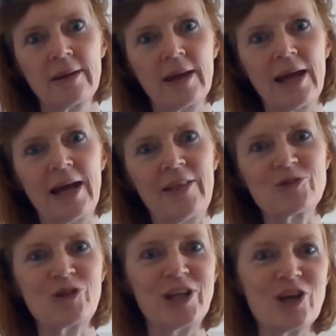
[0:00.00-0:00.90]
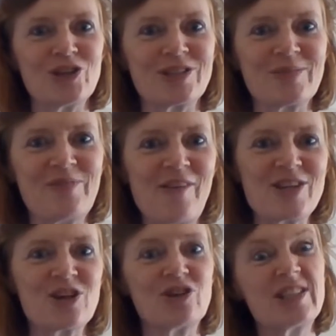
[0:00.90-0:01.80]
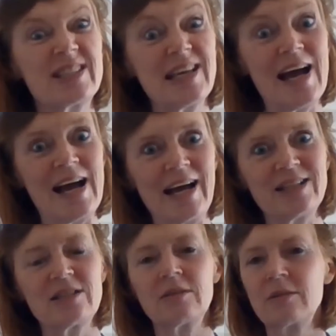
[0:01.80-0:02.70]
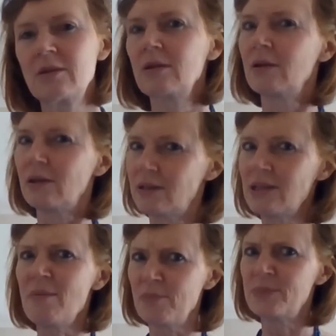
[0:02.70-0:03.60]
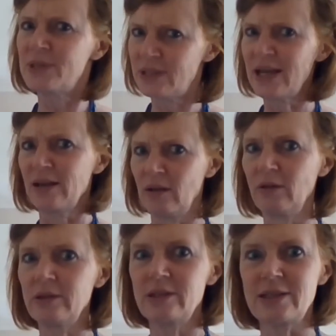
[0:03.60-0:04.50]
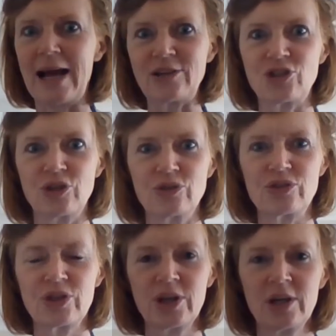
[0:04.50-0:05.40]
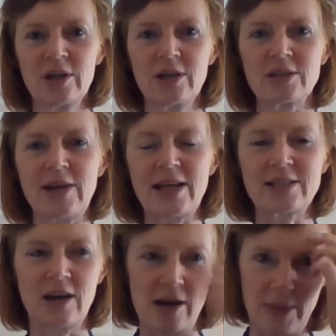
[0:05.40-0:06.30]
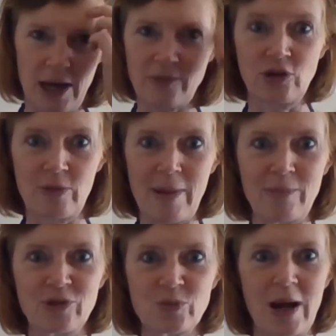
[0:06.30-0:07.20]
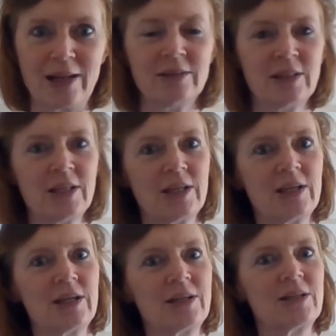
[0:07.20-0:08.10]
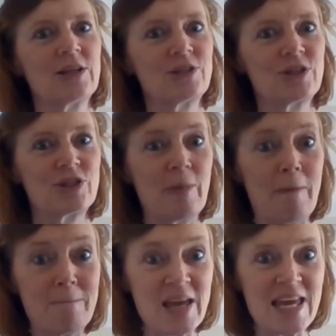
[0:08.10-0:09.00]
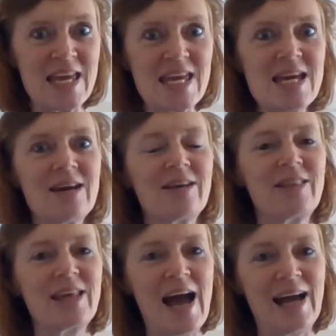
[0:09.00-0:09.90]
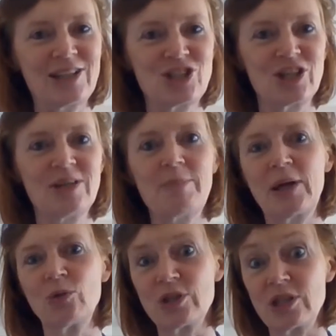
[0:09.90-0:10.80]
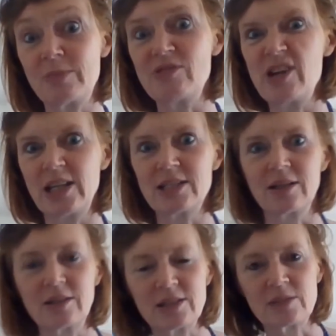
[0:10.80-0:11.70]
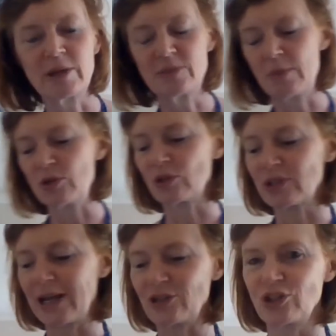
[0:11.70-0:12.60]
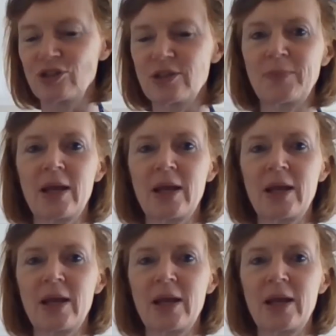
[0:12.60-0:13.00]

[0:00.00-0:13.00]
Yeah, that's really good. Some very good sad and some still statues. So next time I've got to remember as well to be the action, but also to be really still because it's supposed to be musical statues.